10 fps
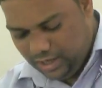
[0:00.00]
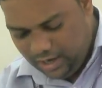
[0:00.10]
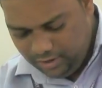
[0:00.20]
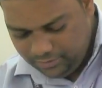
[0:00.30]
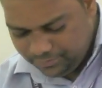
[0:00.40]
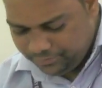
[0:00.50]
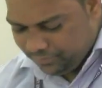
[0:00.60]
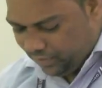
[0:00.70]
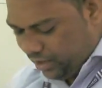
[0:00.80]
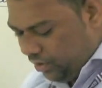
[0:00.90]
here,
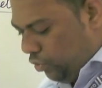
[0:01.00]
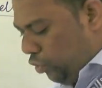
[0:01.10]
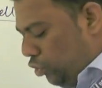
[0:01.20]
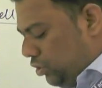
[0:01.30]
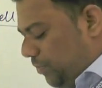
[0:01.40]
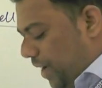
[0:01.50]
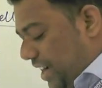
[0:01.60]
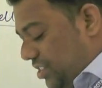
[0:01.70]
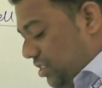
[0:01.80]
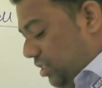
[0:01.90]
close
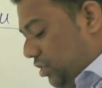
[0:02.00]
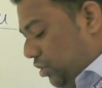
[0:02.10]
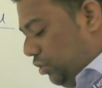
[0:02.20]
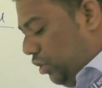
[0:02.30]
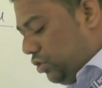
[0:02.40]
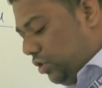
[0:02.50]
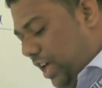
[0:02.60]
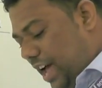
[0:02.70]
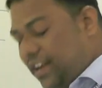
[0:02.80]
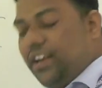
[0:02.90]
pack structures also
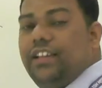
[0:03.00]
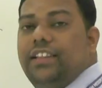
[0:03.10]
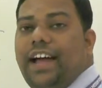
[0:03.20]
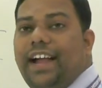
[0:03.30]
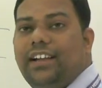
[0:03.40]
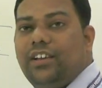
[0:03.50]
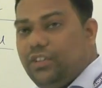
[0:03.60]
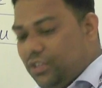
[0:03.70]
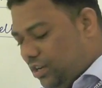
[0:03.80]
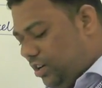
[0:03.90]
there in that
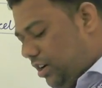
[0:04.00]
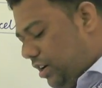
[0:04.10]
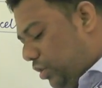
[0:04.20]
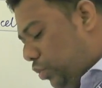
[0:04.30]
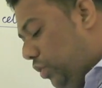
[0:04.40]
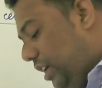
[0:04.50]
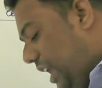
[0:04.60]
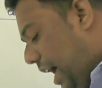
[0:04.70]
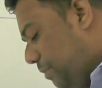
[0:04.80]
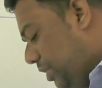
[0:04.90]
2D
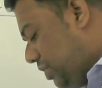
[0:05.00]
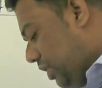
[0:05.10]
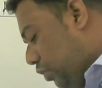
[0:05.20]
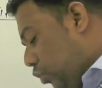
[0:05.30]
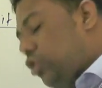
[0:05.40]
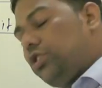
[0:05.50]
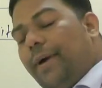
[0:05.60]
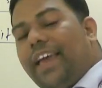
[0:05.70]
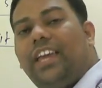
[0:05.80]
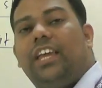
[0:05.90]
dimension, close
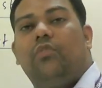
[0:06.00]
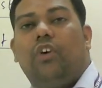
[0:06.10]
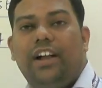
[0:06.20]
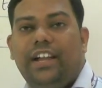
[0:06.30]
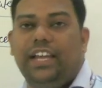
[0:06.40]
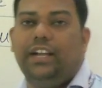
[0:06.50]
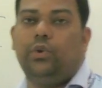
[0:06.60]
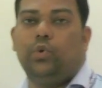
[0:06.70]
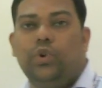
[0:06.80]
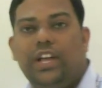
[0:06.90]
packing in 1D,
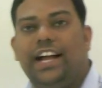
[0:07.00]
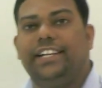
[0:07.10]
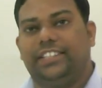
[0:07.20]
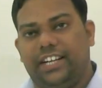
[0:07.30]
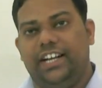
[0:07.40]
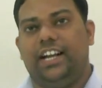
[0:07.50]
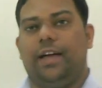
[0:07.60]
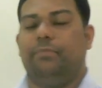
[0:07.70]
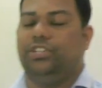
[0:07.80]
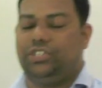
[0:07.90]
2D and 3
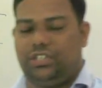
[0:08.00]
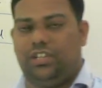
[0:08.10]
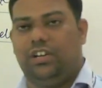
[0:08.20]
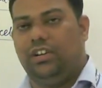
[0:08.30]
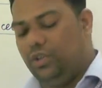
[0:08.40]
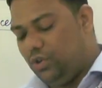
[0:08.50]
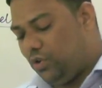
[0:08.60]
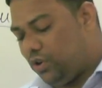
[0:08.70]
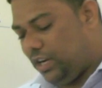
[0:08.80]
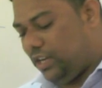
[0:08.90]
dimensional.
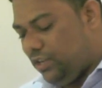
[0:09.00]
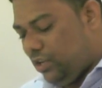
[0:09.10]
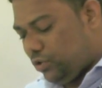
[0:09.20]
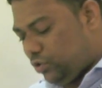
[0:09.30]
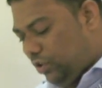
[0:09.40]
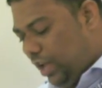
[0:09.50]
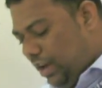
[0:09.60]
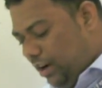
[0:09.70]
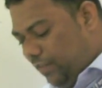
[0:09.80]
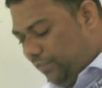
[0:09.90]
Okay, so
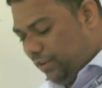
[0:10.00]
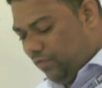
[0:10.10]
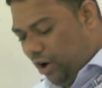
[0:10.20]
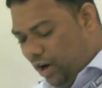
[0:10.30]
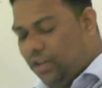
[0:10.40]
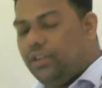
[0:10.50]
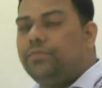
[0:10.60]
there after what,